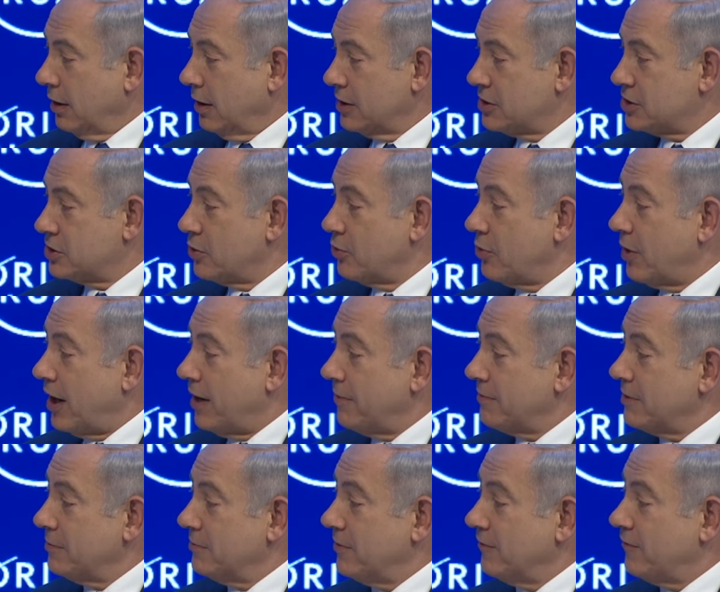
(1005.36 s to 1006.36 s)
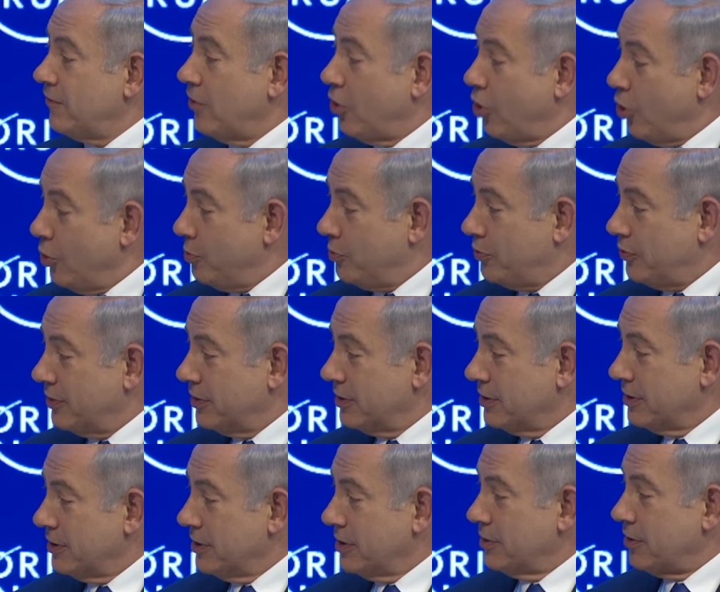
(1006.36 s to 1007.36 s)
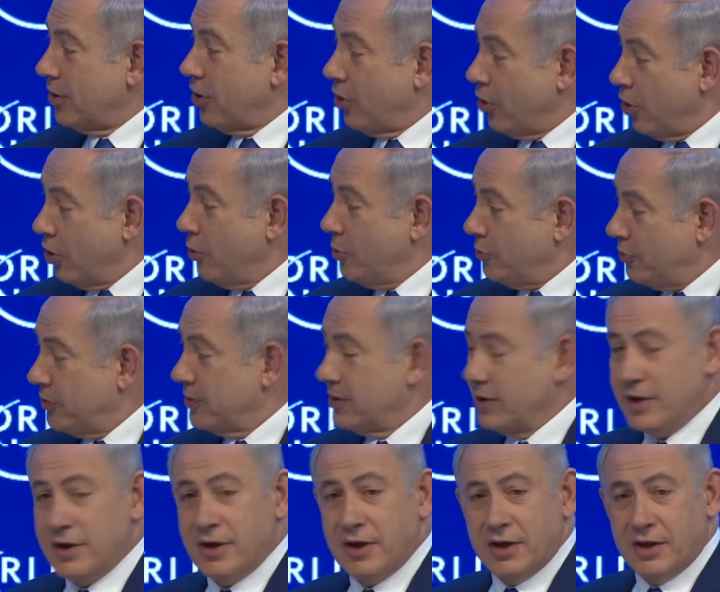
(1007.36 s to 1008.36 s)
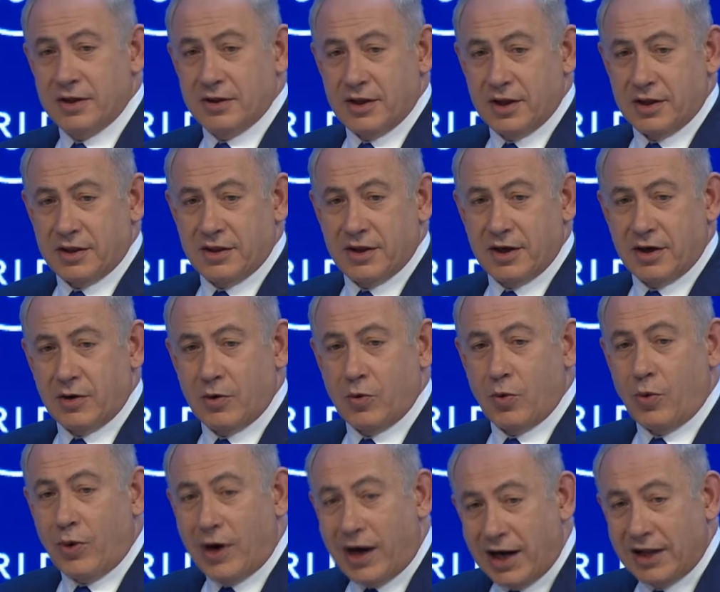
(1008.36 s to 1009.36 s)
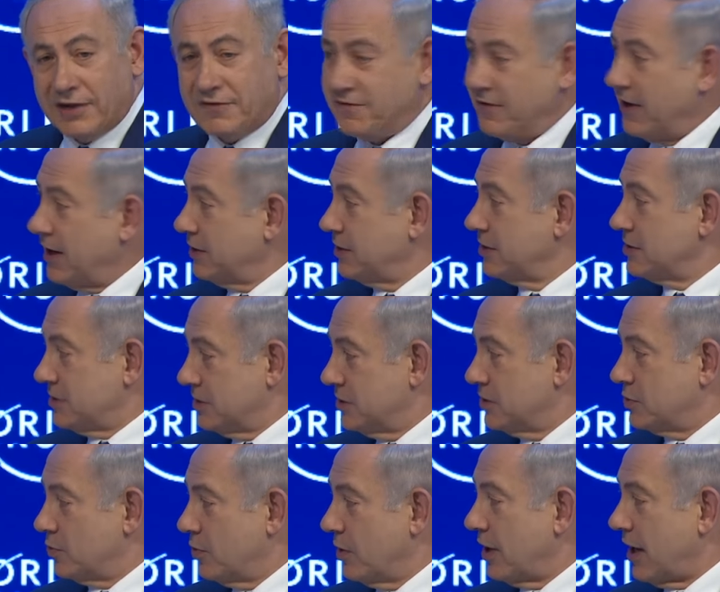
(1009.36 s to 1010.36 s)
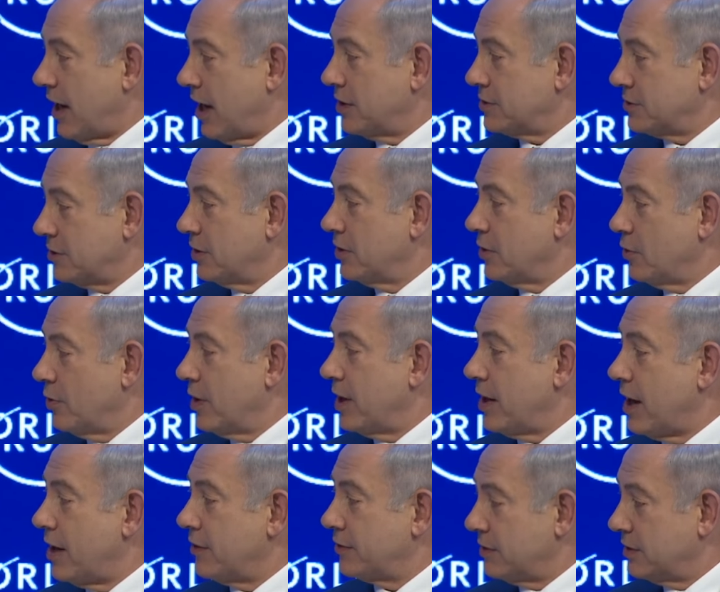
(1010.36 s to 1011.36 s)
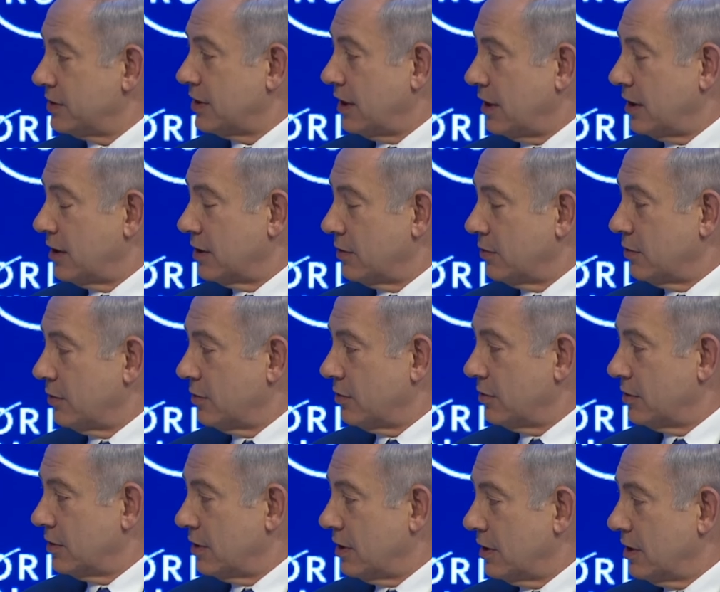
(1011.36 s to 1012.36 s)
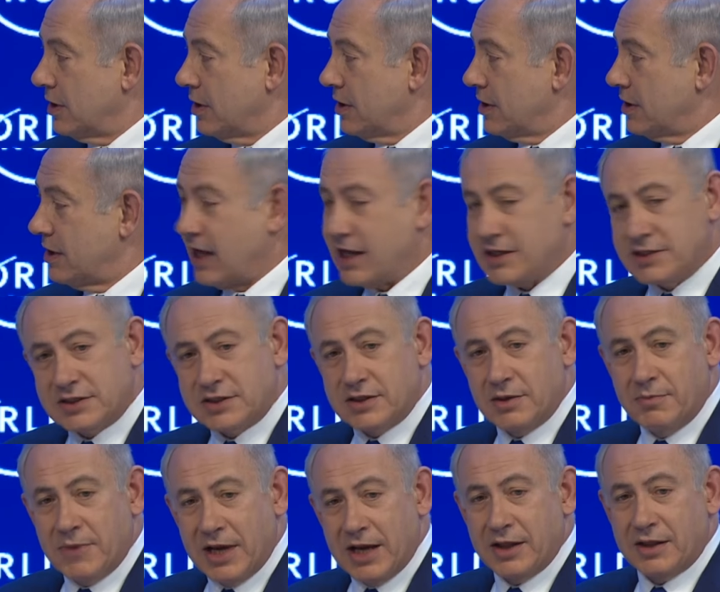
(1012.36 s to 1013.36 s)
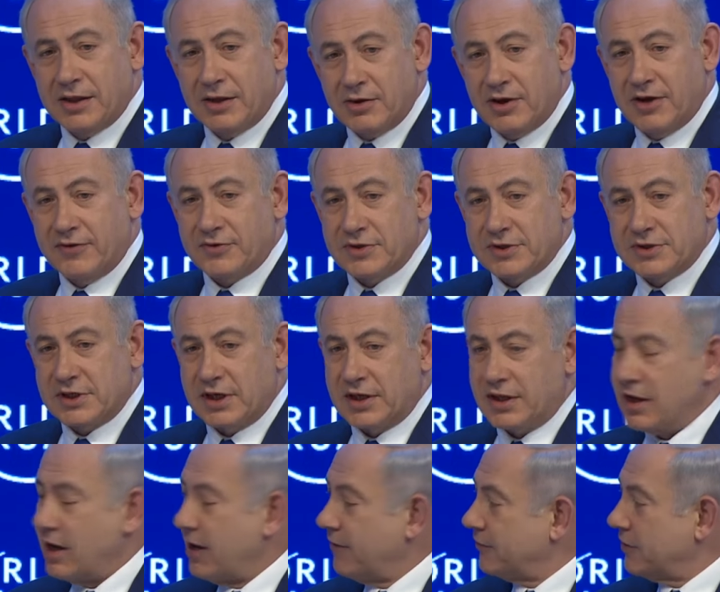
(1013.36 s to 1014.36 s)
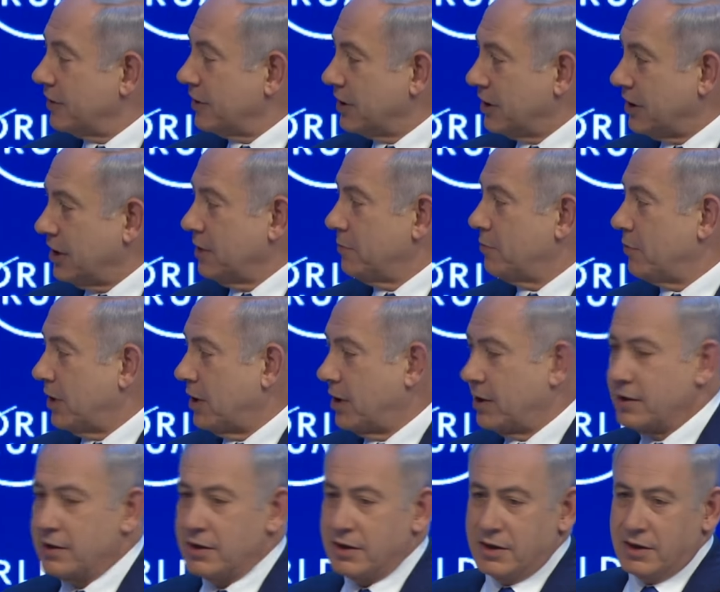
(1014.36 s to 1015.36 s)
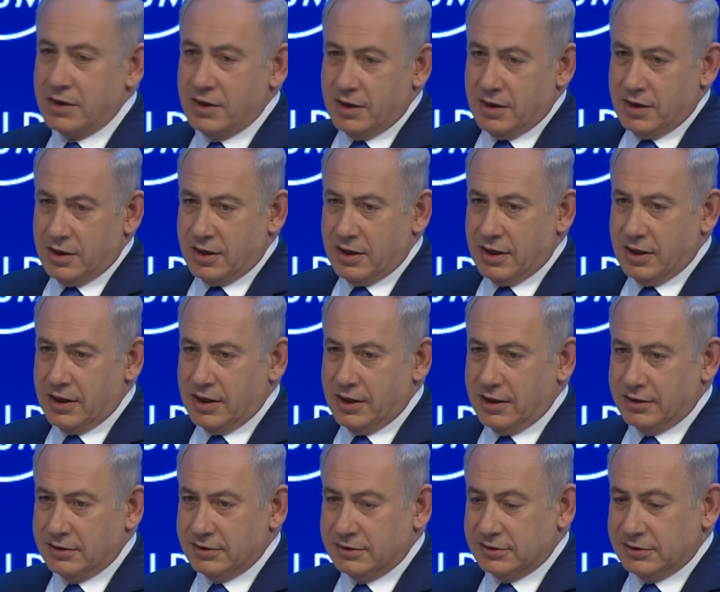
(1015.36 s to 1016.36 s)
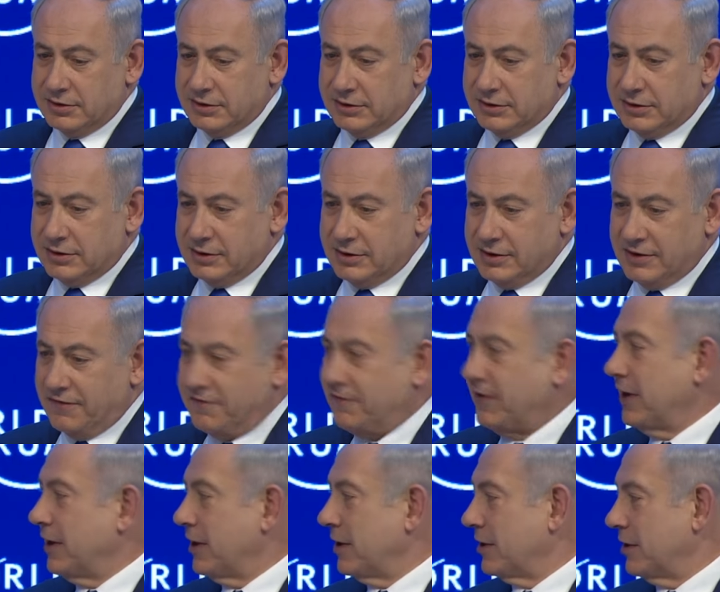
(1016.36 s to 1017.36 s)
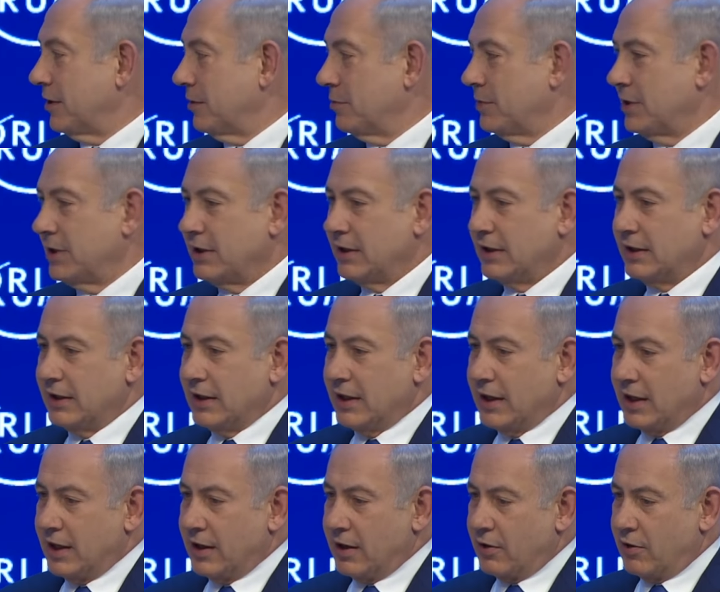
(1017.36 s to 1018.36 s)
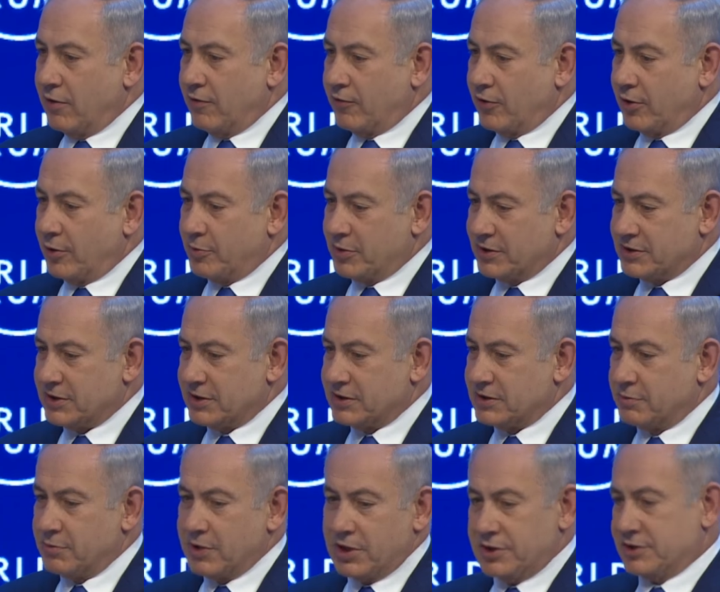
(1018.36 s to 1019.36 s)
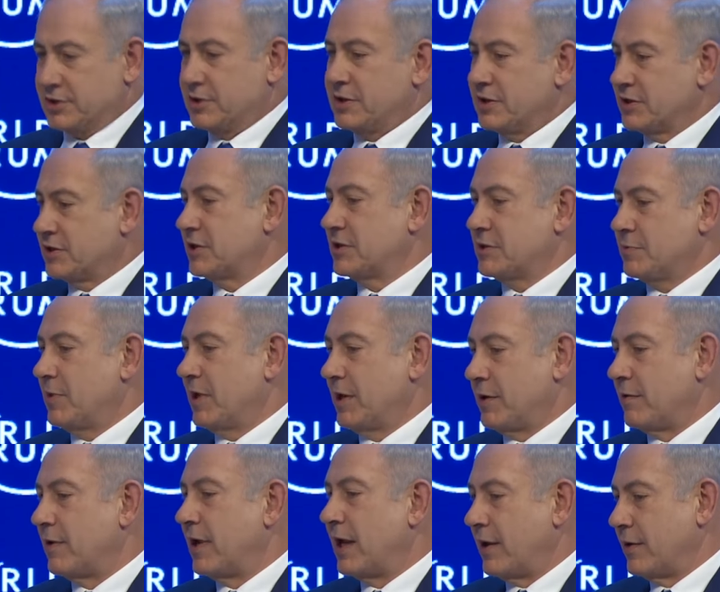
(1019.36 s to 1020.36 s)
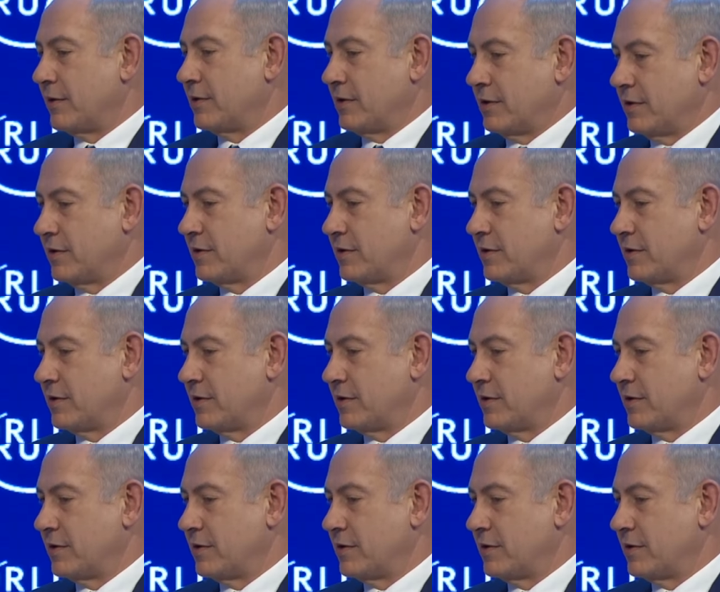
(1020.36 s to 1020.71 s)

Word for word: It's to rob them of hope, the hope that their wild fantasies will actually win out the day. That's the main thing you have to say. They have to keep on uh, defeating them uh, over a persistent, because this has been around, you